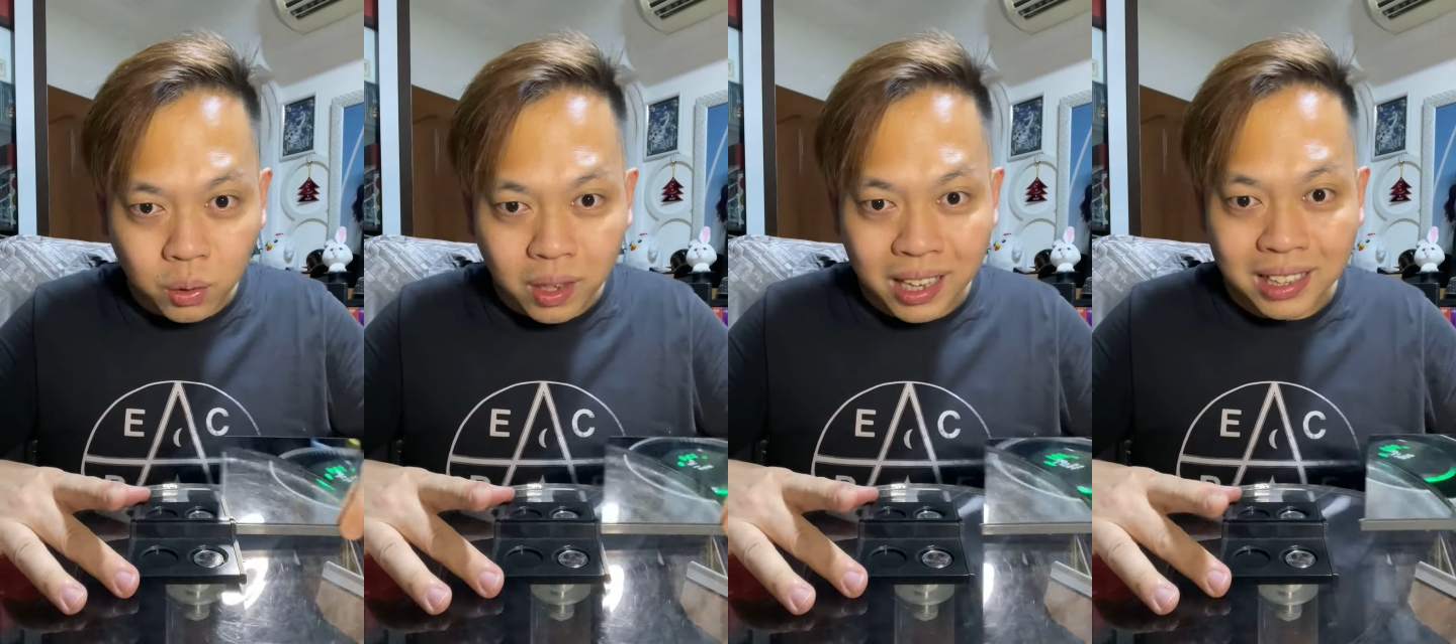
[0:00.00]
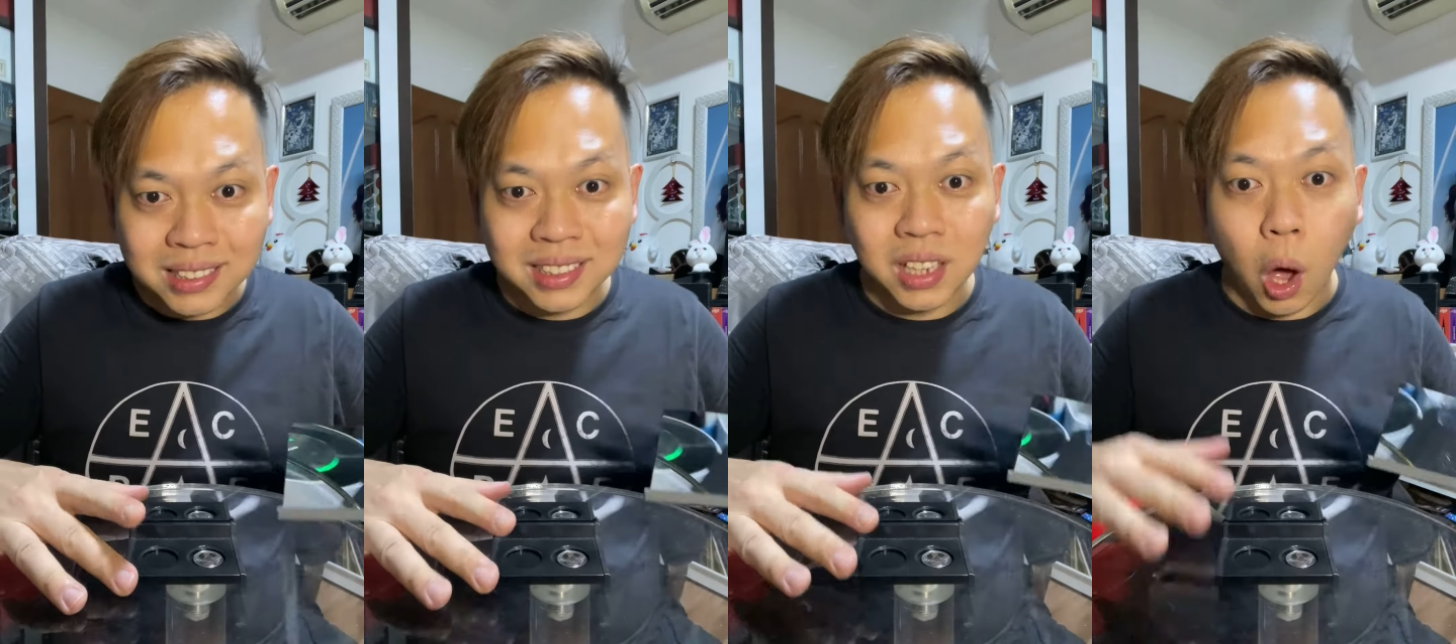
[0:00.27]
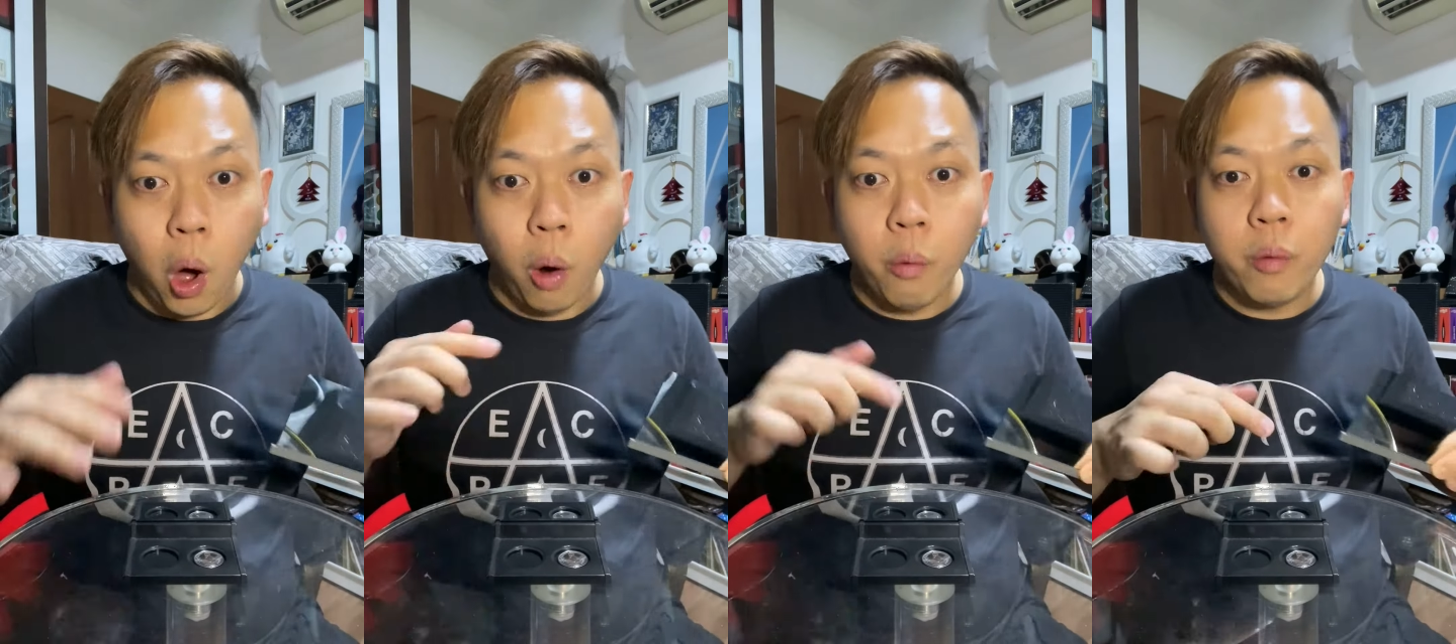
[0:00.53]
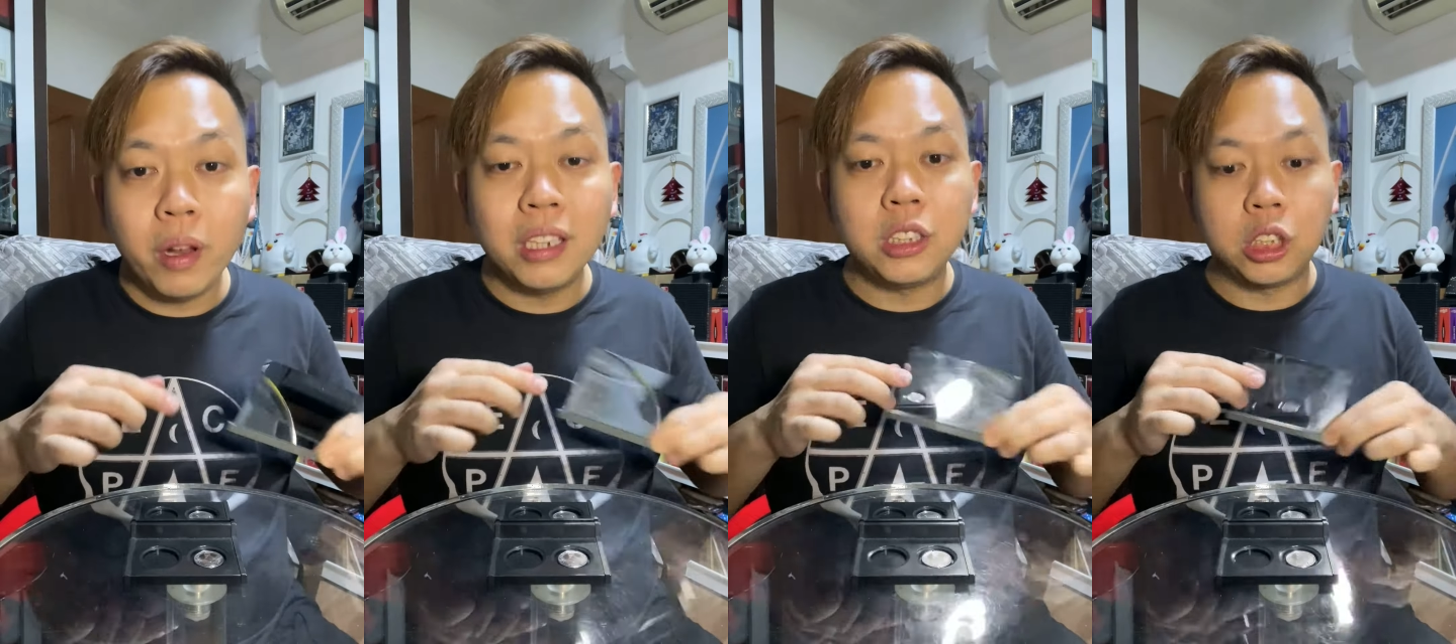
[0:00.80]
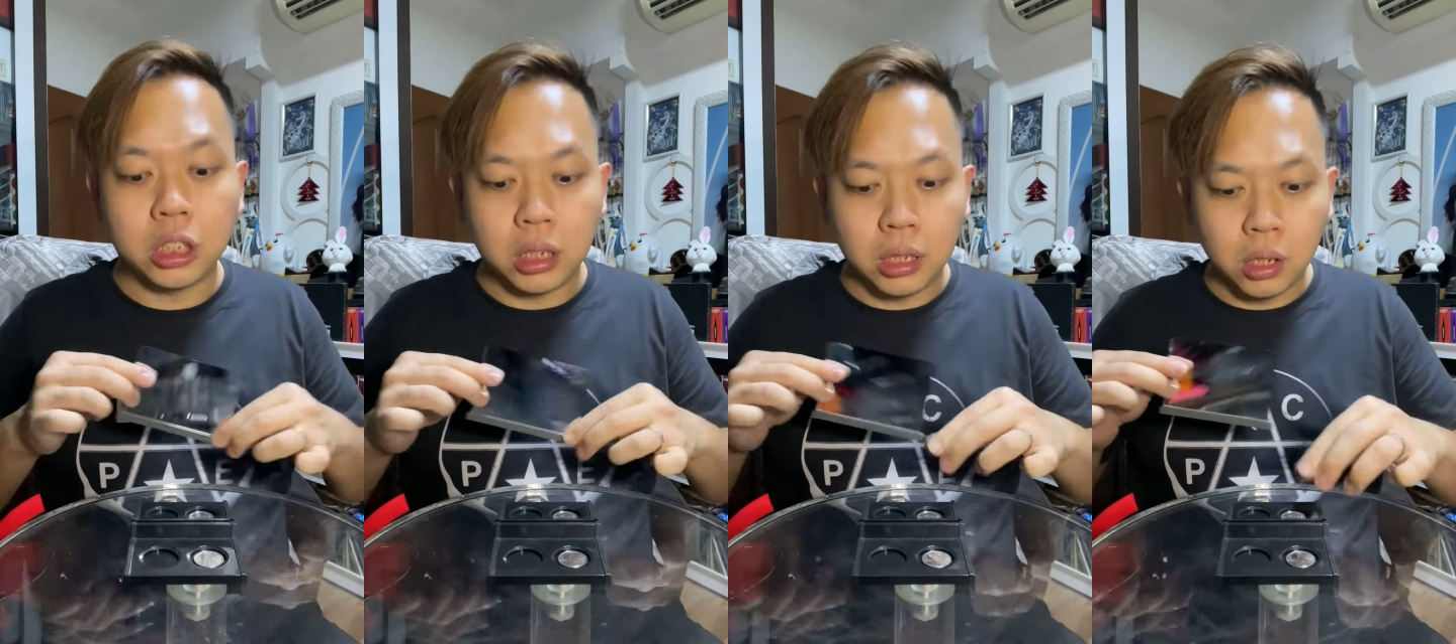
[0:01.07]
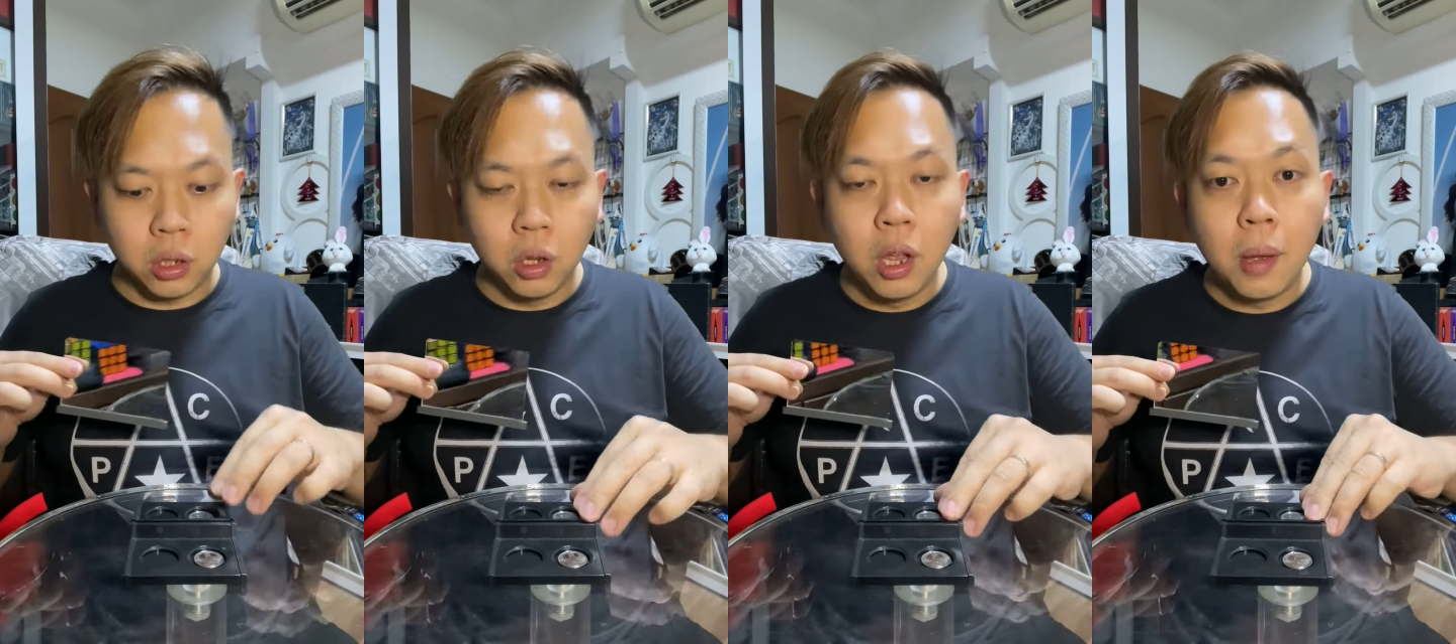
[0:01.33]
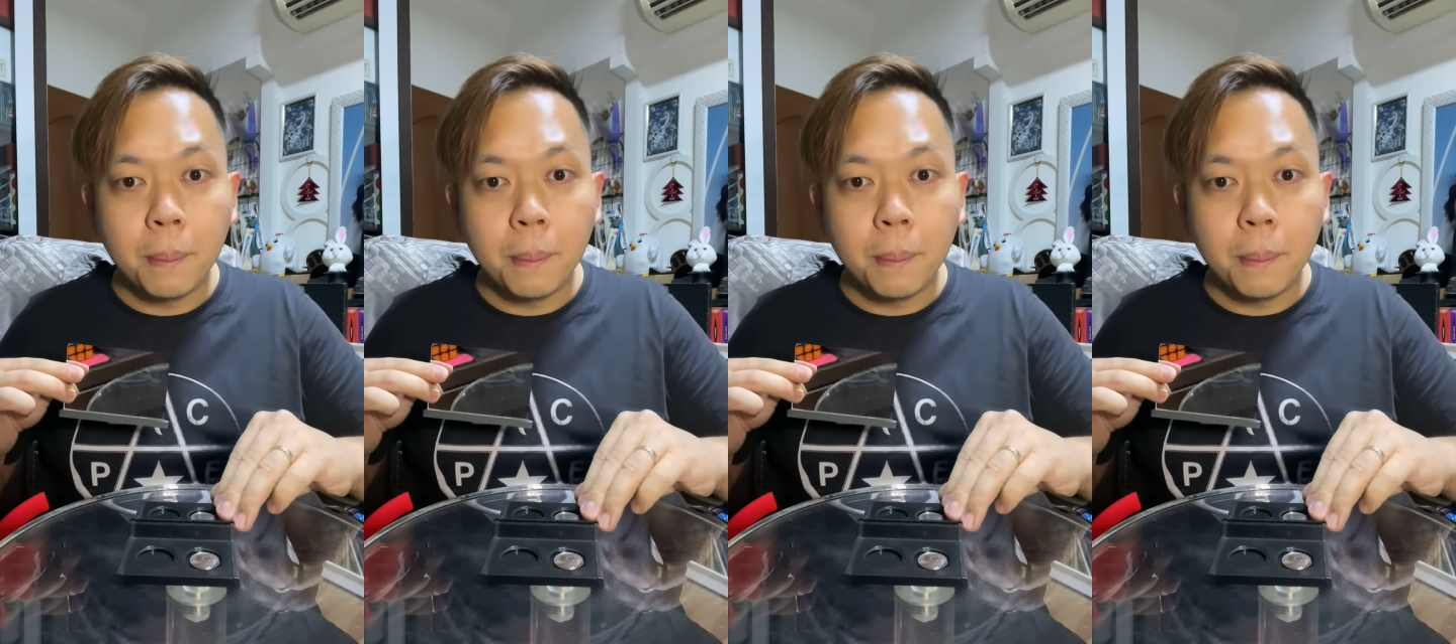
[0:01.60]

its original